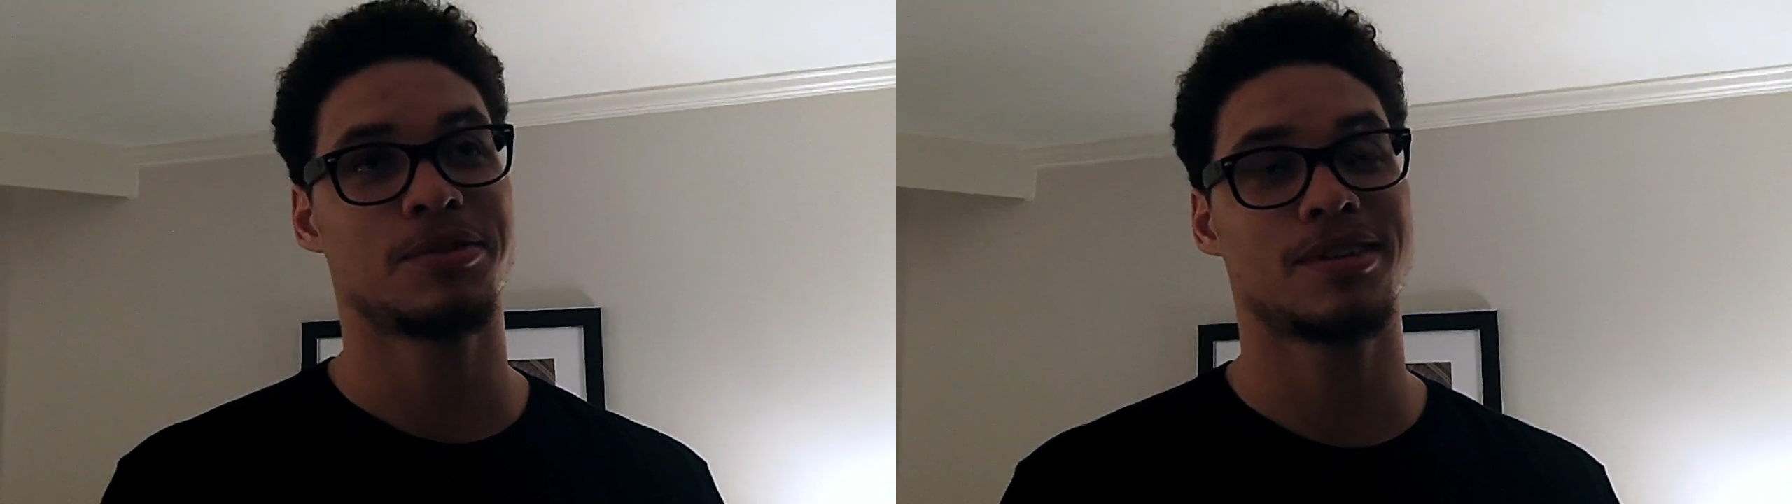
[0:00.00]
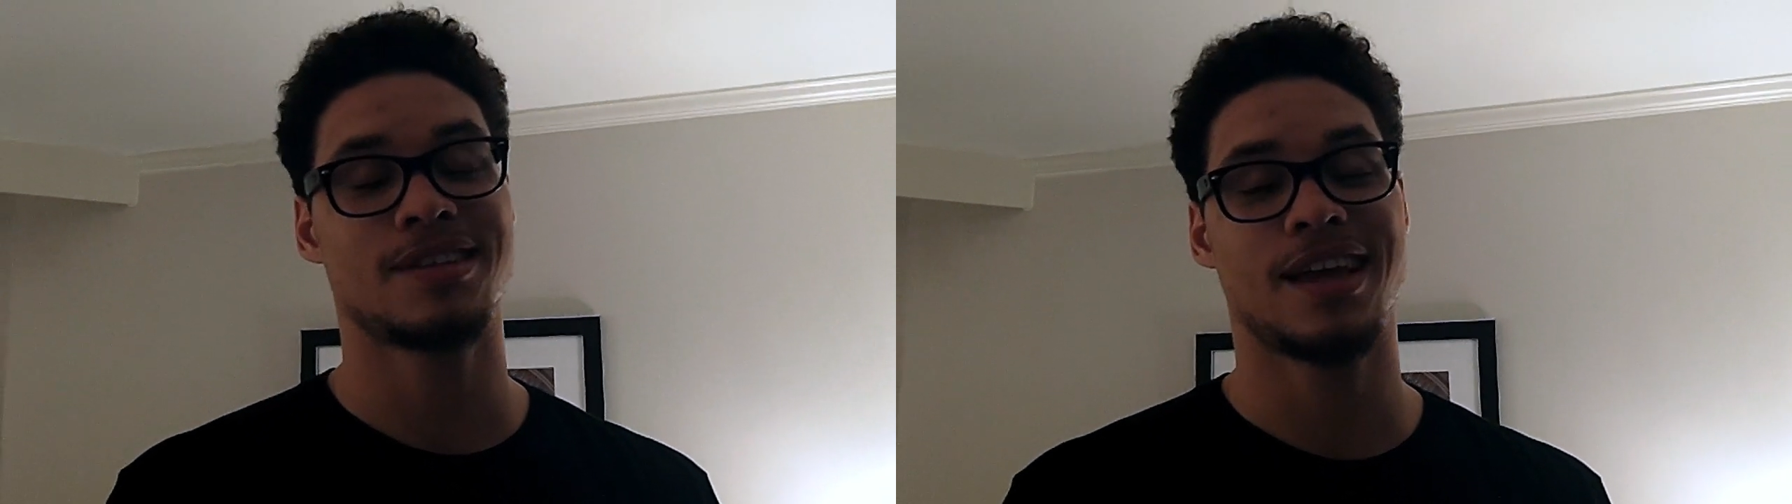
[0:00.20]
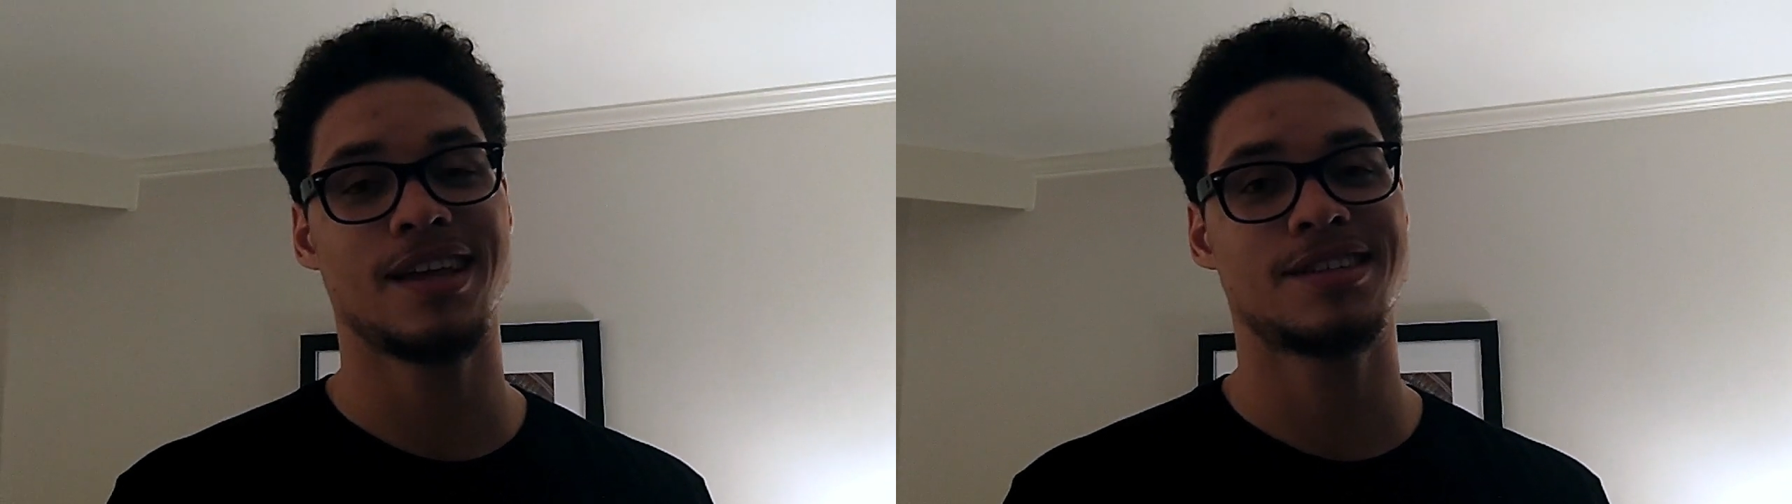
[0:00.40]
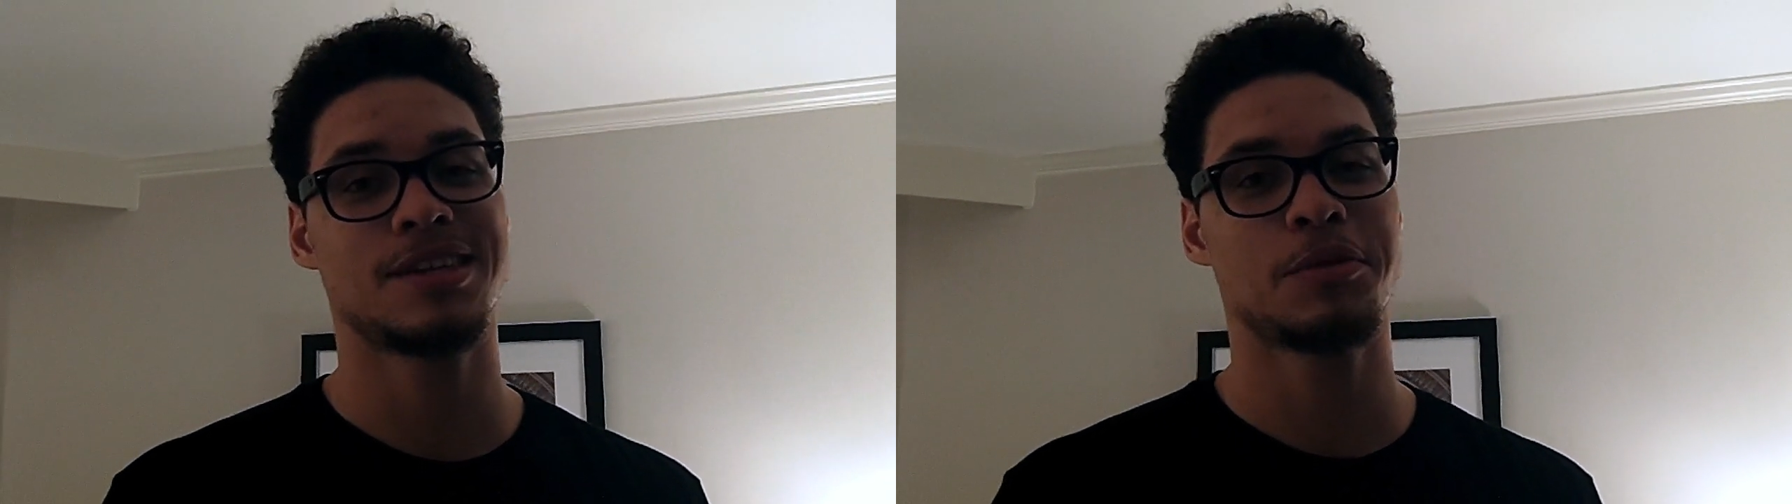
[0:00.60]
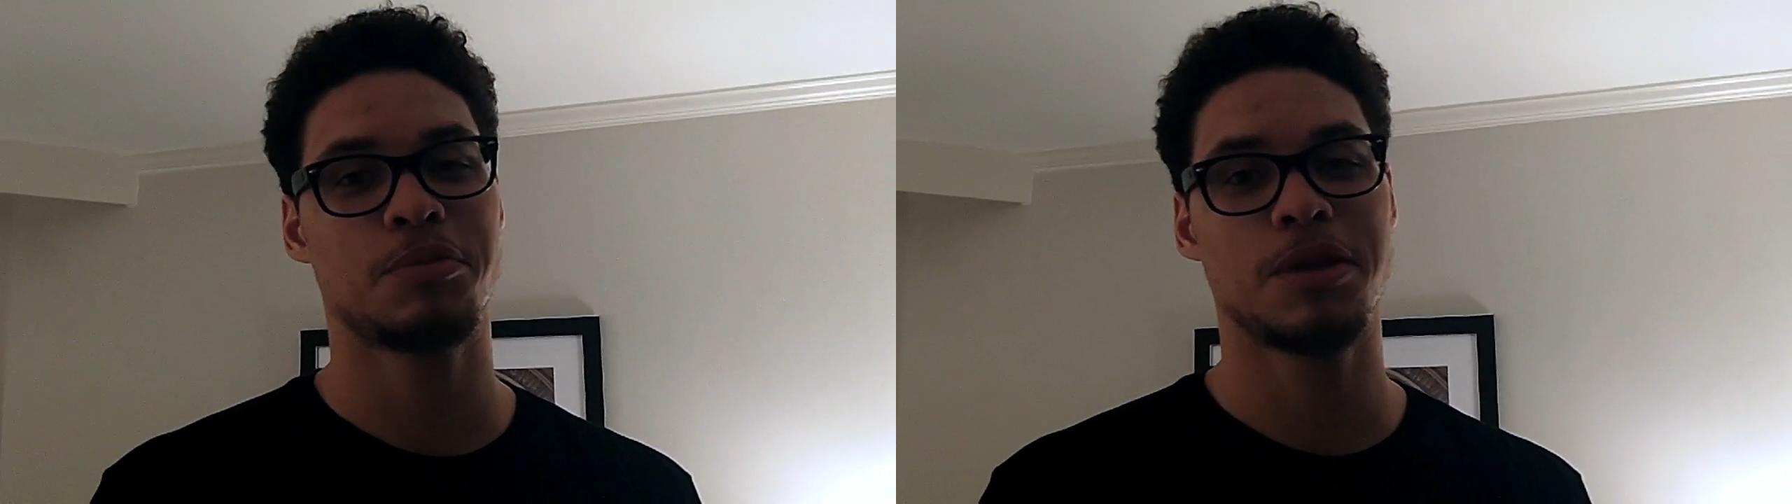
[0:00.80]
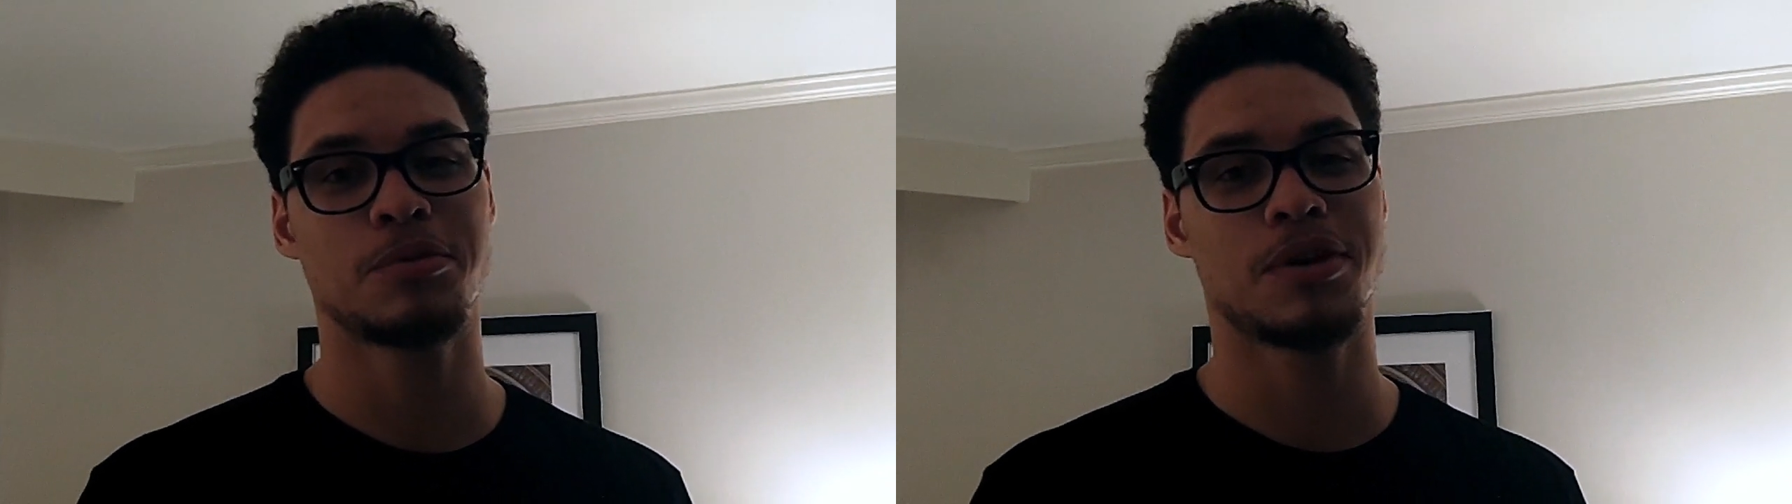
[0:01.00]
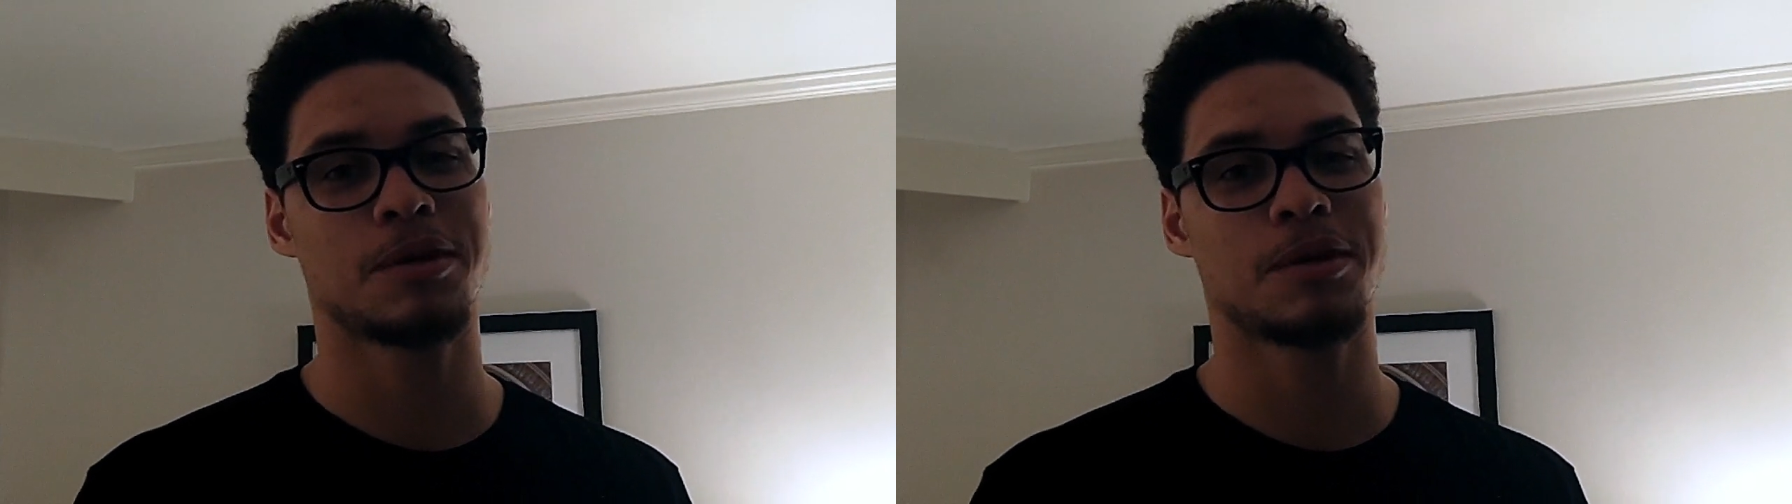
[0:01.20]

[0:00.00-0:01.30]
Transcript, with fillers: what 18 people